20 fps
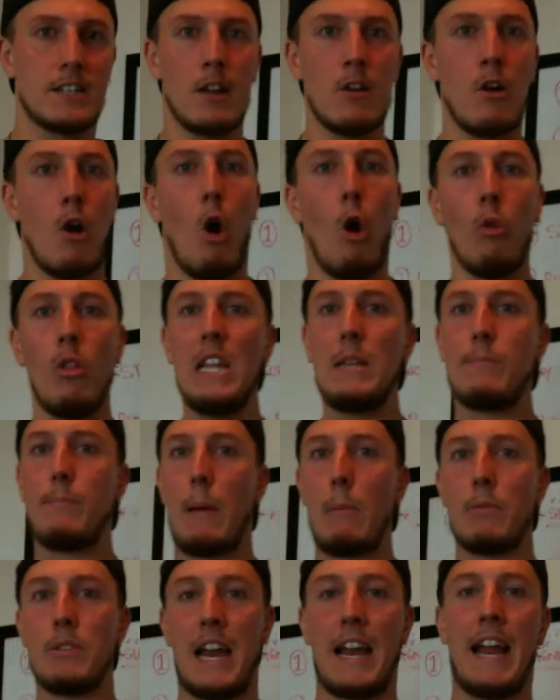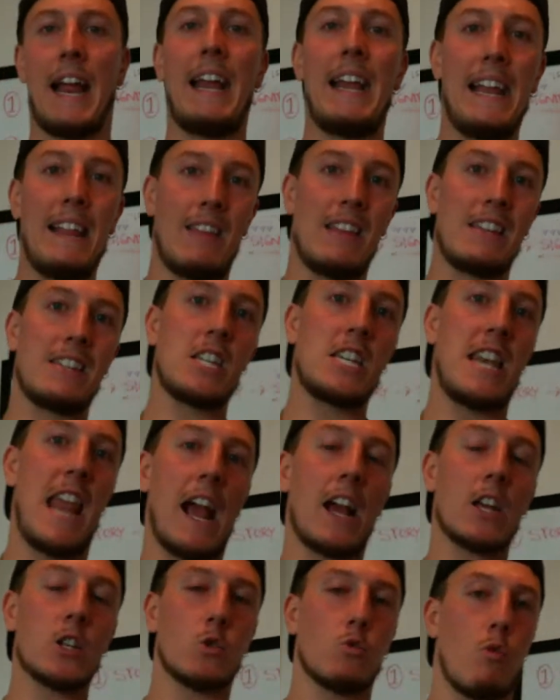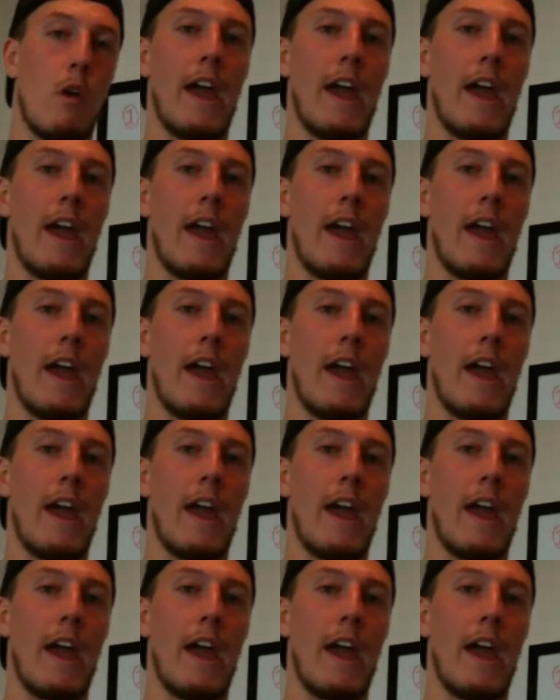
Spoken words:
So all these people start hitting this next